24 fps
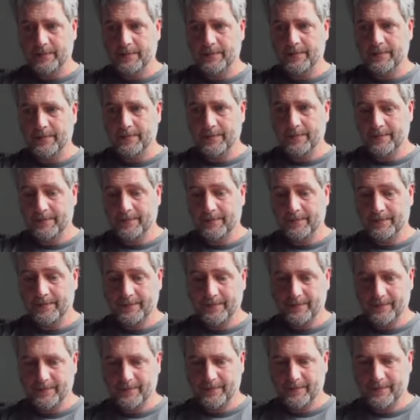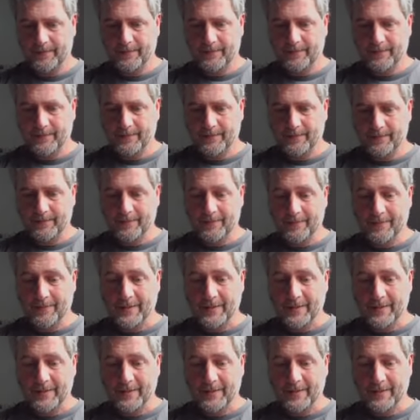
[no speech]